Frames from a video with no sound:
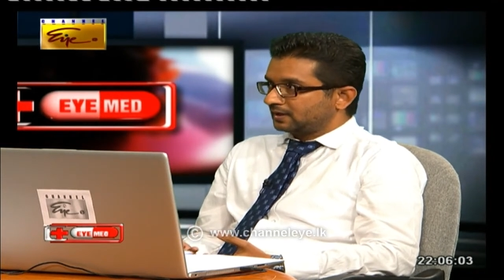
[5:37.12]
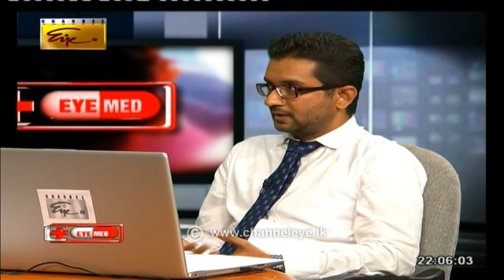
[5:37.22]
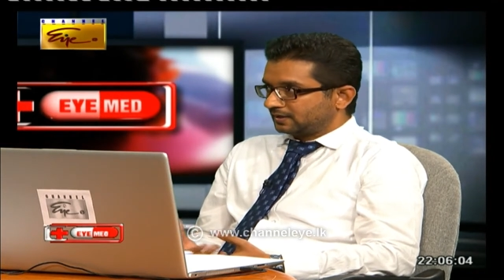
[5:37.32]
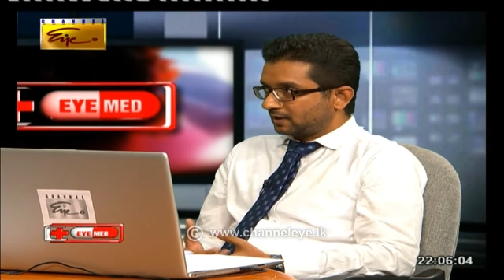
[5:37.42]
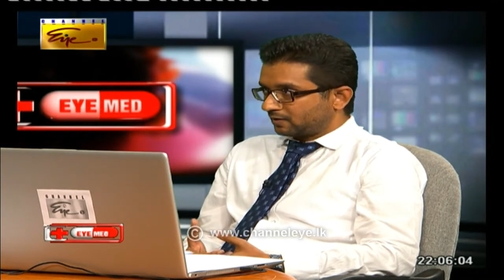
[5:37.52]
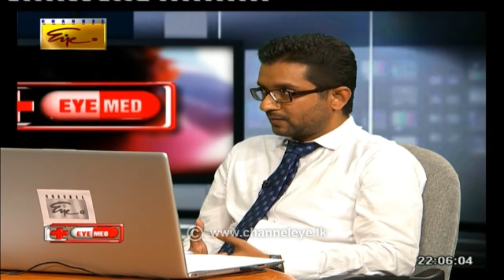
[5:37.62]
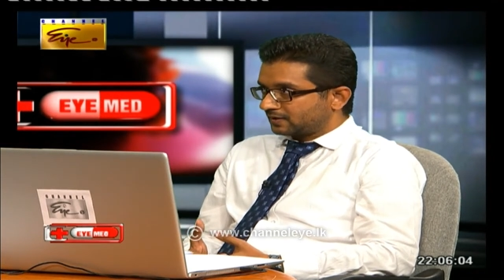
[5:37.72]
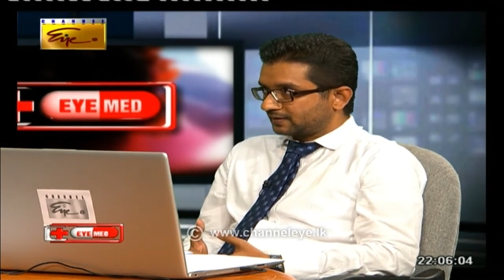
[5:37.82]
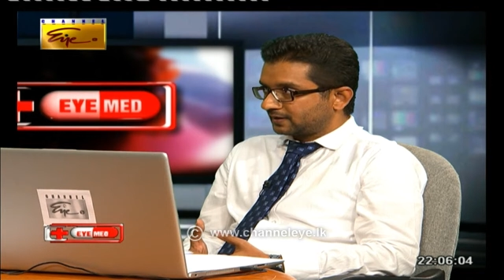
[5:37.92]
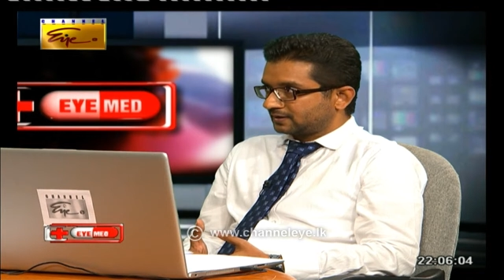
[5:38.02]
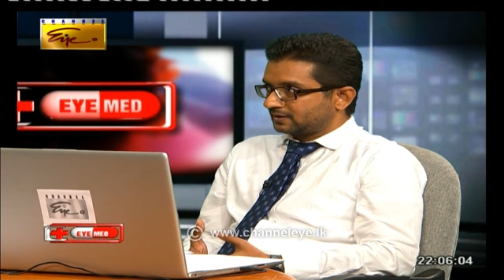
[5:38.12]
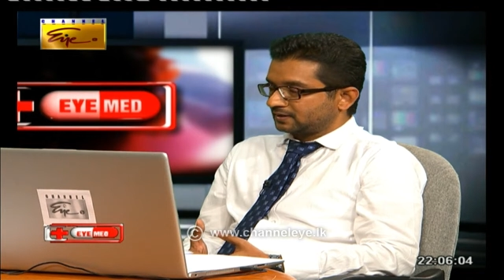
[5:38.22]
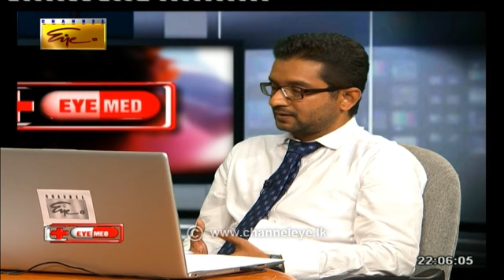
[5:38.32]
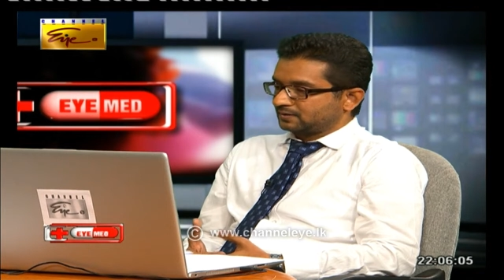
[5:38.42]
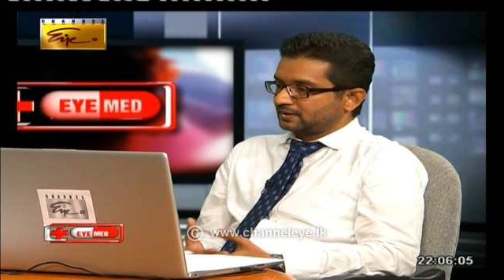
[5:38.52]
in the government
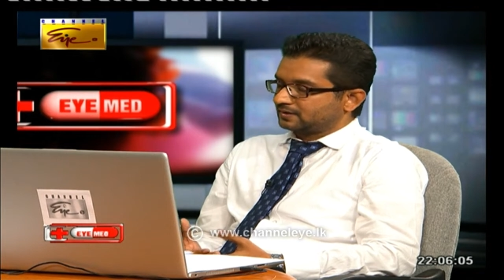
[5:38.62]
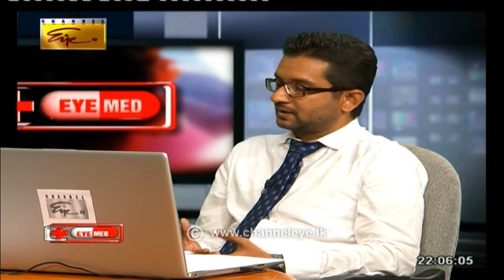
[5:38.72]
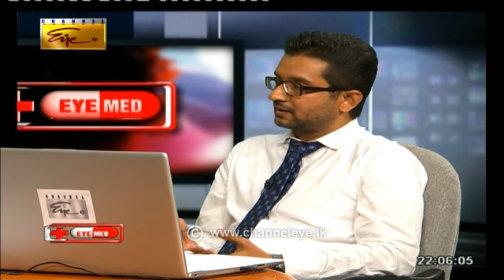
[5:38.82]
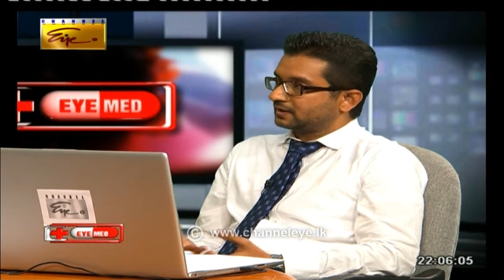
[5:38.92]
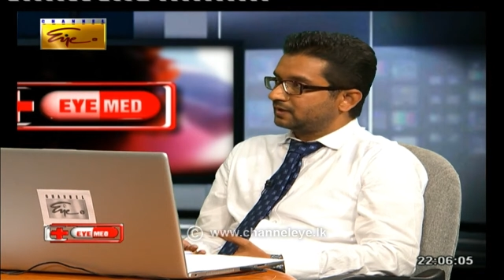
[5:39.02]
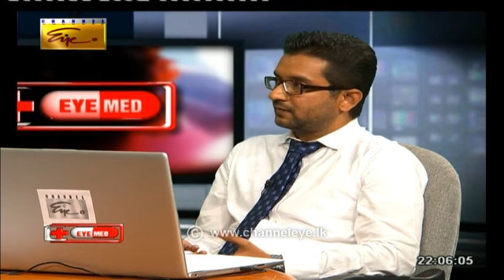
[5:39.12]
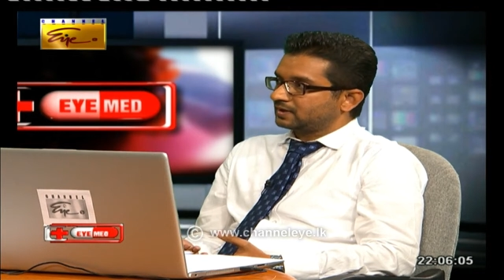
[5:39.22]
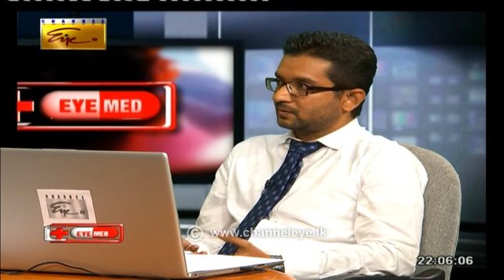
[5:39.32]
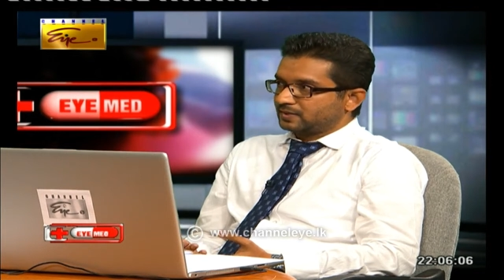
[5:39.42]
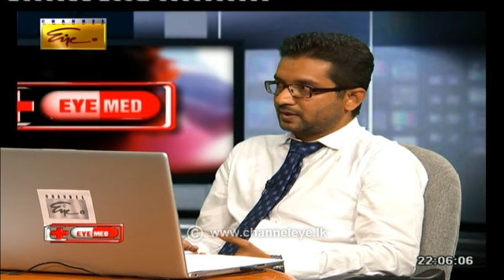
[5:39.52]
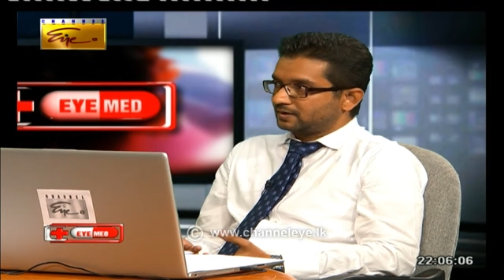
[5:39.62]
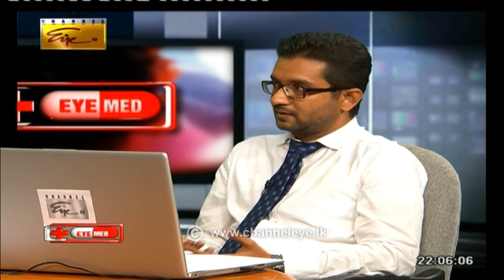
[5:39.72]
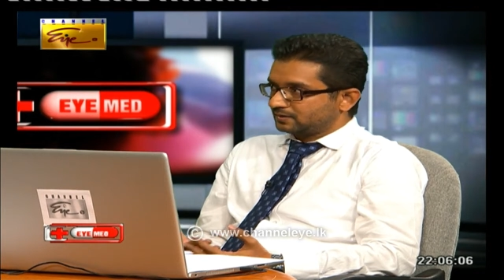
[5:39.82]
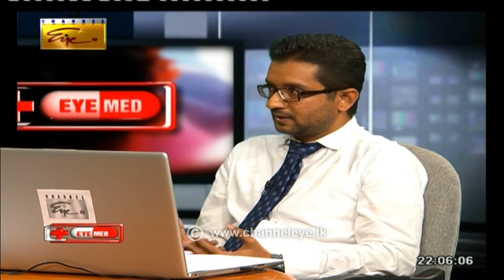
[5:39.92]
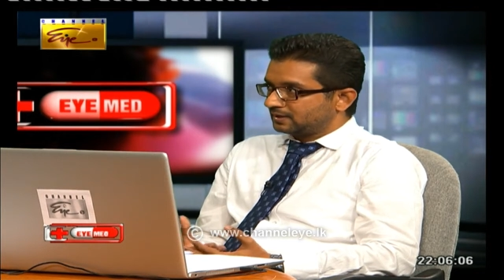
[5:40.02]
sector. So it's a significant
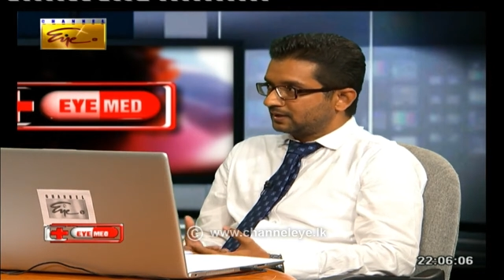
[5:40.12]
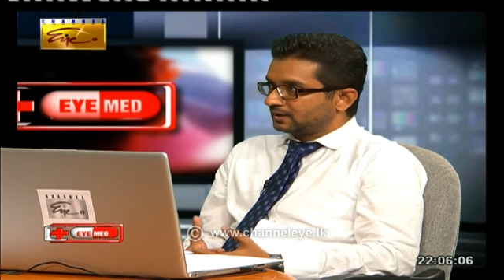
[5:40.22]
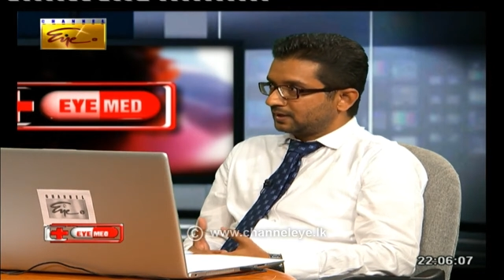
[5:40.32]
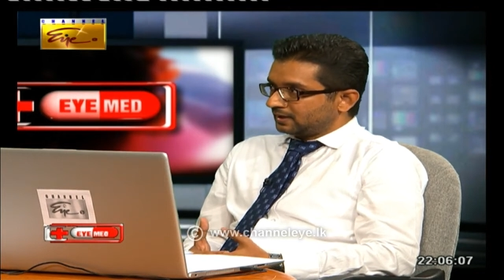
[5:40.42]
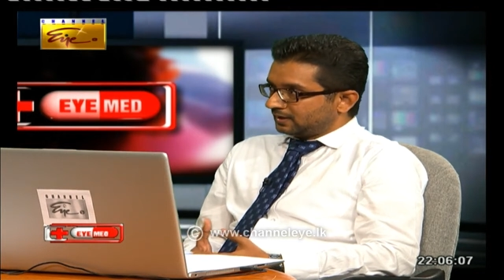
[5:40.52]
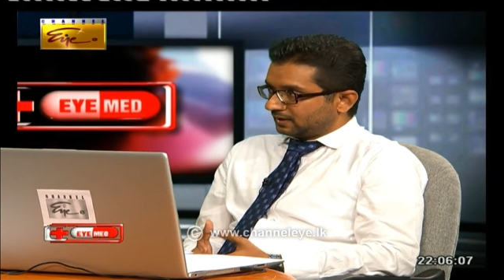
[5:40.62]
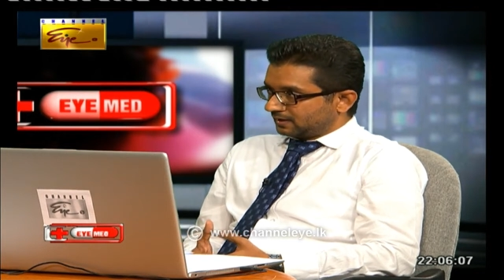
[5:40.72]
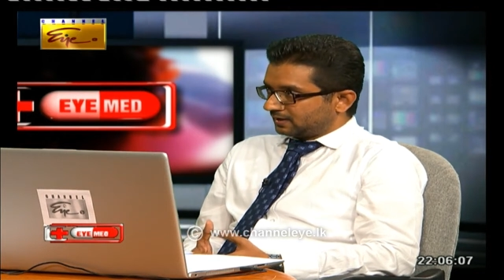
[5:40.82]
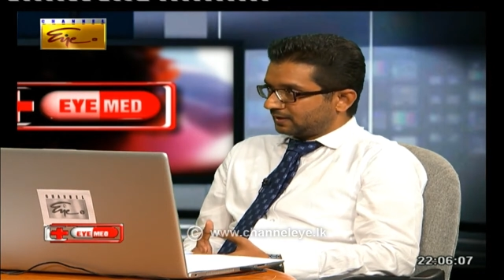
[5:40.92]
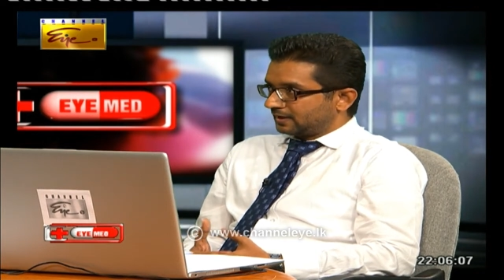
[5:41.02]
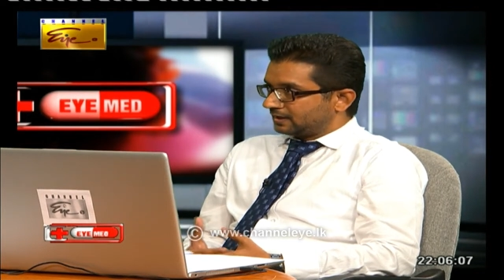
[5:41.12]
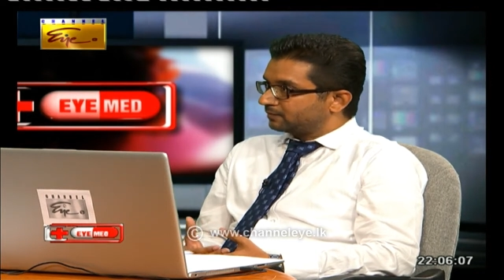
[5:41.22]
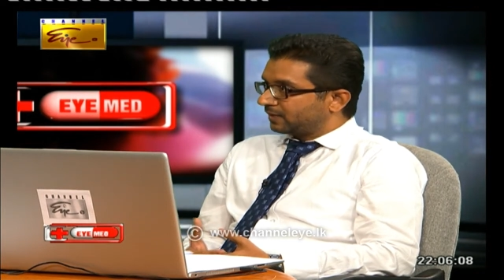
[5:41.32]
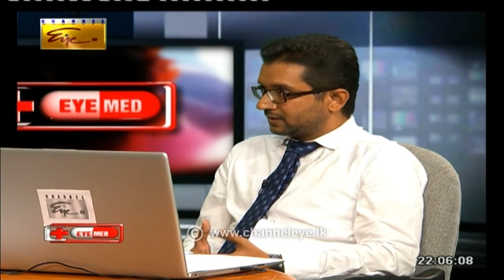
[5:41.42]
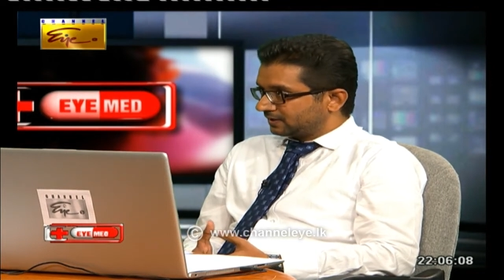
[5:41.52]
burden on the
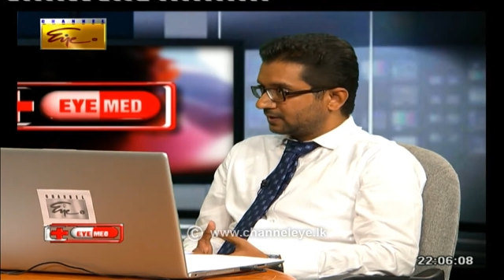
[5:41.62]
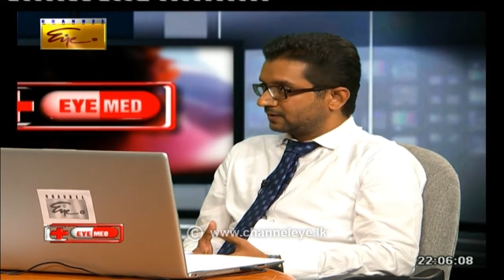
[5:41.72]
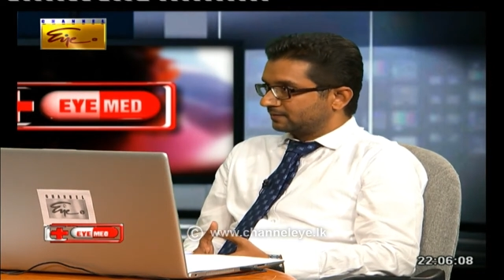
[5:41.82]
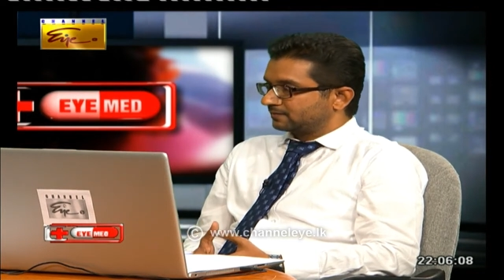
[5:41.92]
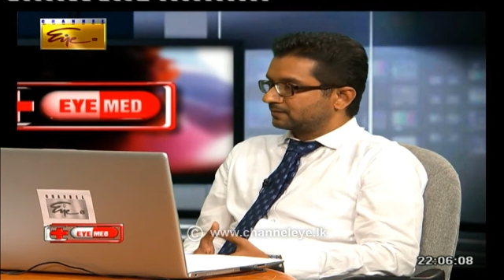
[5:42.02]
health budget.